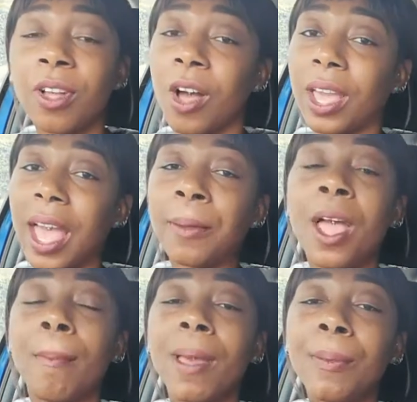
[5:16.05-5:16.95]
Okay,
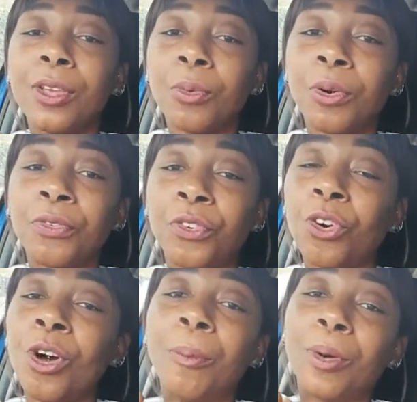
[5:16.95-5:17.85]
maybe you will
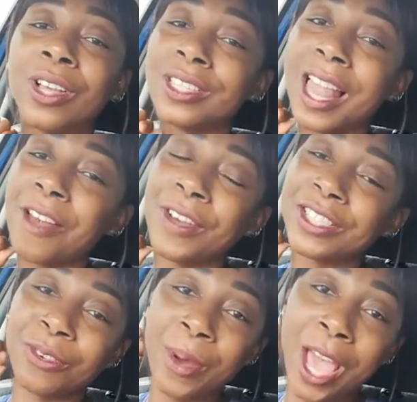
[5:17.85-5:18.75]
fall, because life
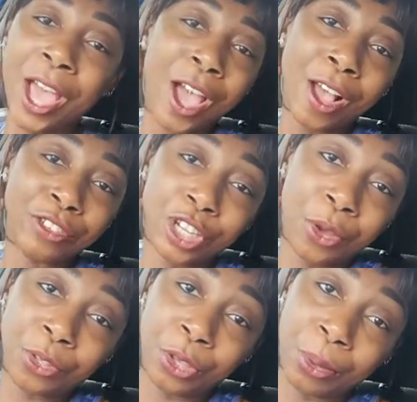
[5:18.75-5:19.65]
has a way of
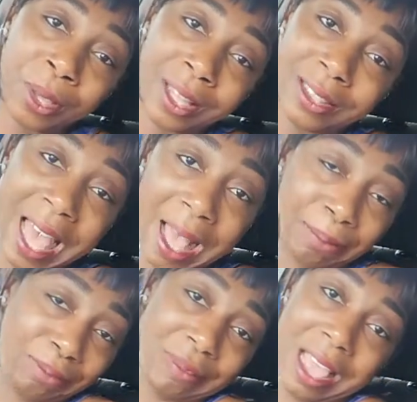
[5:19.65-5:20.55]
showing you that,
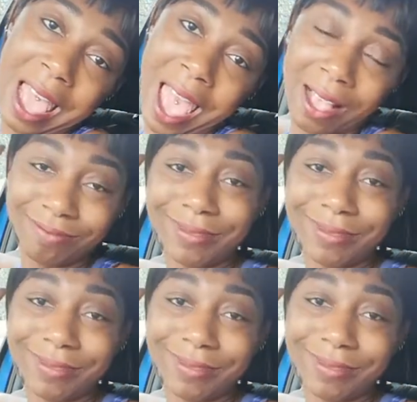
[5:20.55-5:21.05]
yeah,